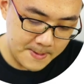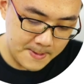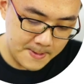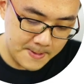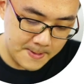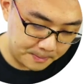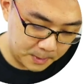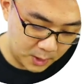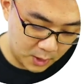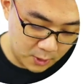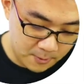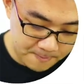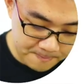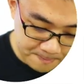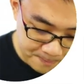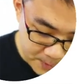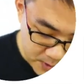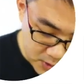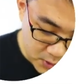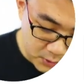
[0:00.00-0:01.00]
There you go.
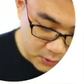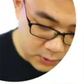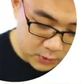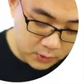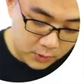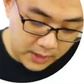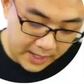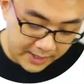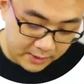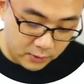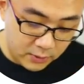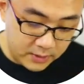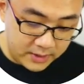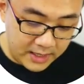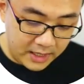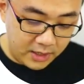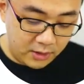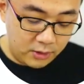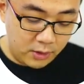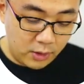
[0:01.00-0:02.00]
So you can use
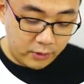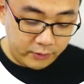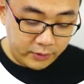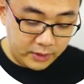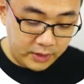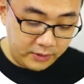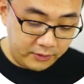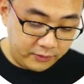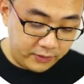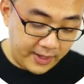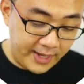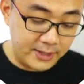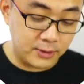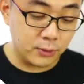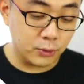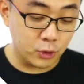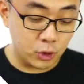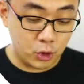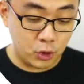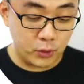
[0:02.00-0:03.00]
second derivative test to
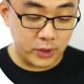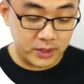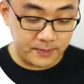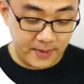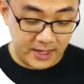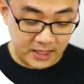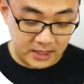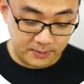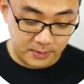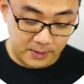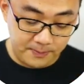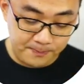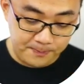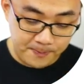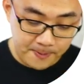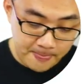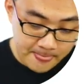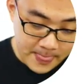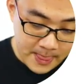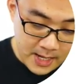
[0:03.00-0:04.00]
show its maximum.
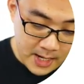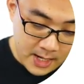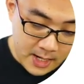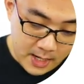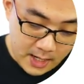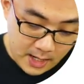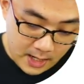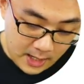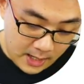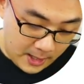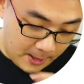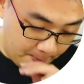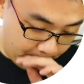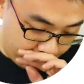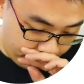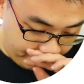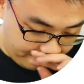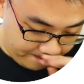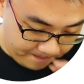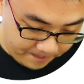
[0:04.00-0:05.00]

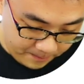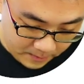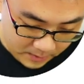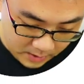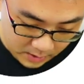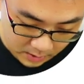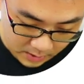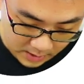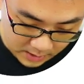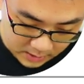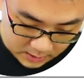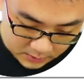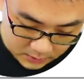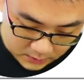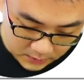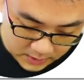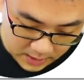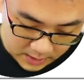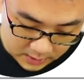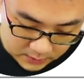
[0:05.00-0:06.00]
You can just use
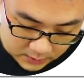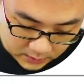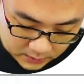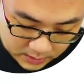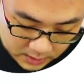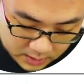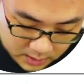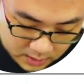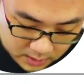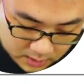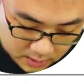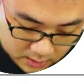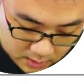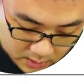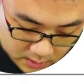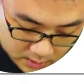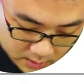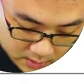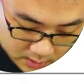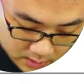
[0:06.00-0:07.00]
that. So d
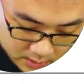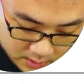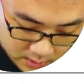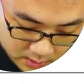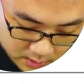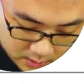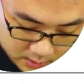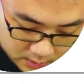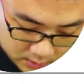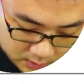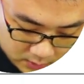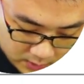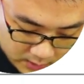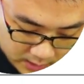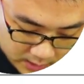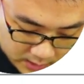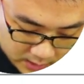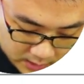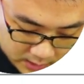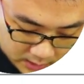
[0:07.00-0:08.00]
square
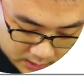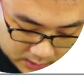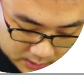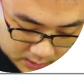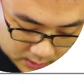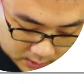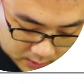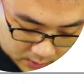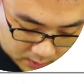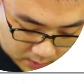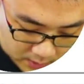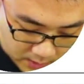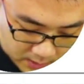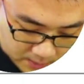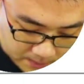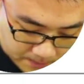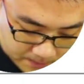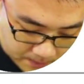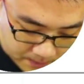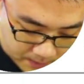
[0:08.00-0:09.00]
a d theta square,
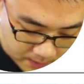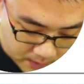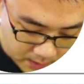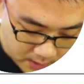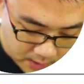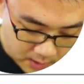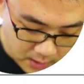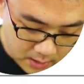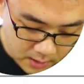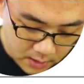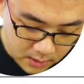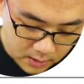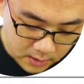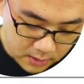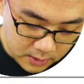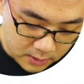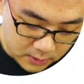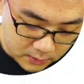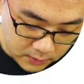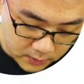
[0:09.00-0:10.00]

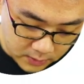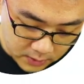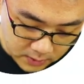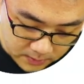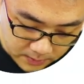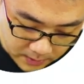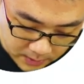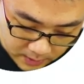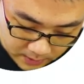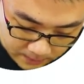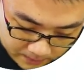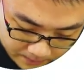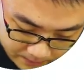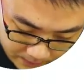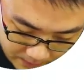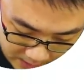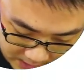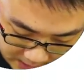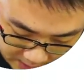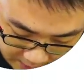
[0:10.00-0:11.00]
this would just be
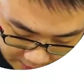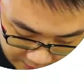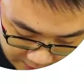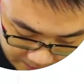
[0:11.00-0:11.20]
half